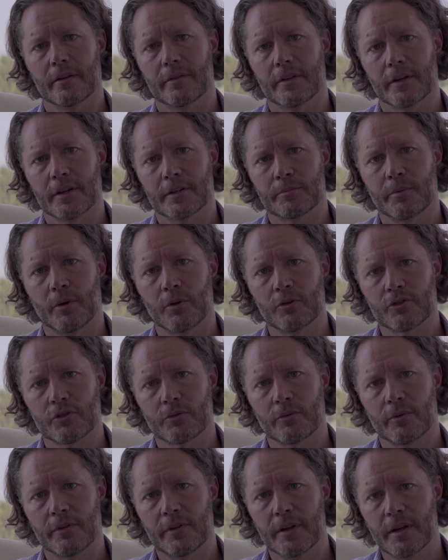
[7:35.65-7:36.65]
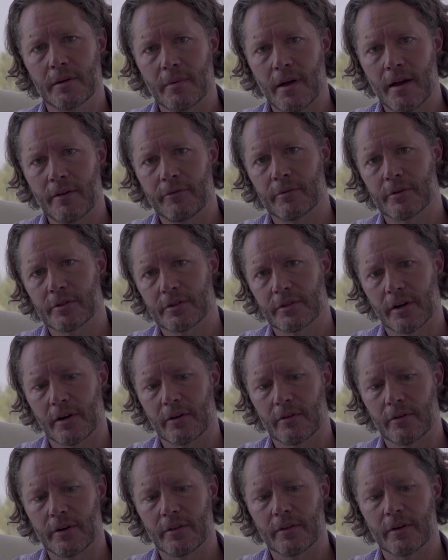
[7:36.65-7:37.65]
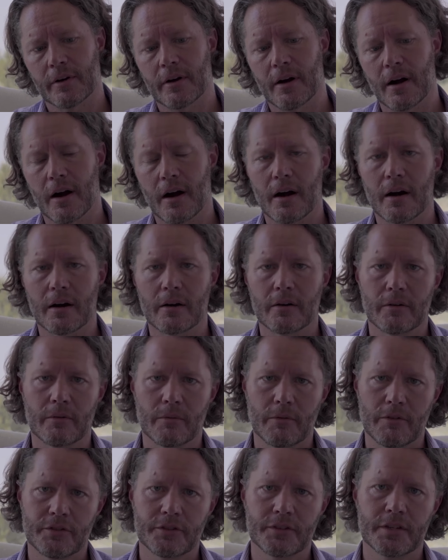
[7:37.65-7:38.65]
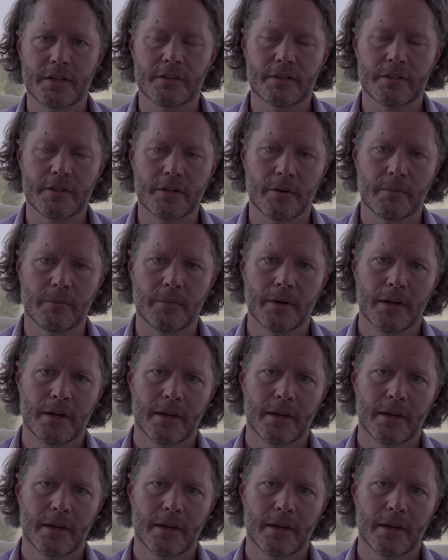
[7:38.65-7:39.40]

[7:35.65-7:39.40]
the exposure with EMF was there, or in the car, or with cesium,